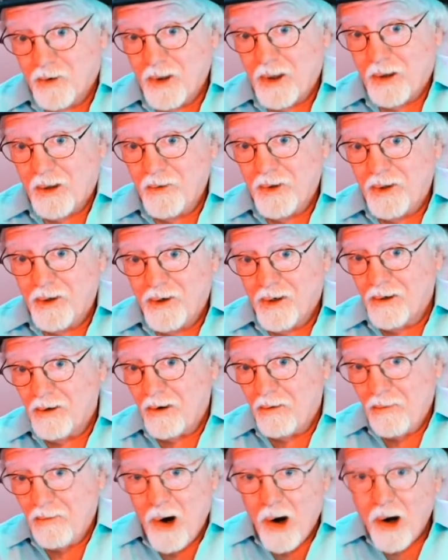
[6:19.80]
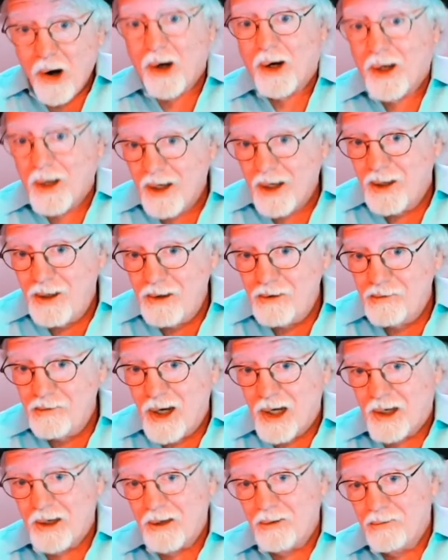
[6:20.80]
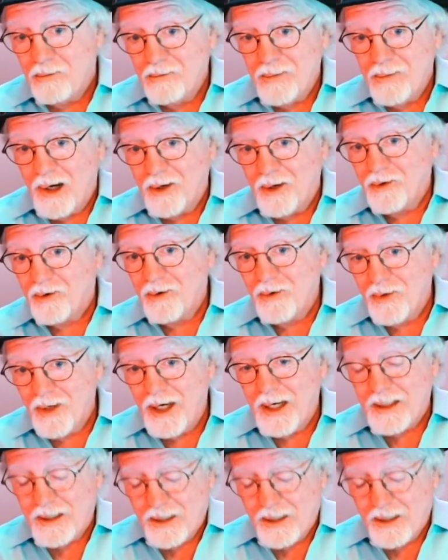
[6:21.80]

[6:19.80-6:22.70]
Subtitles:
was working with your Uncle Mark and you met him through